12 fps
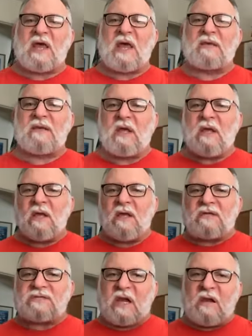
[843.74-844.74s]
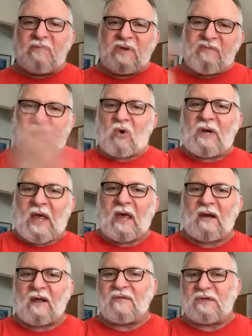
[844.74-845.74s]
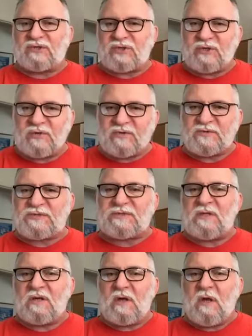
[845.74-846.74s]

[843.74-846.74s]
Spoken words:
that is going to be poured out on the Jews,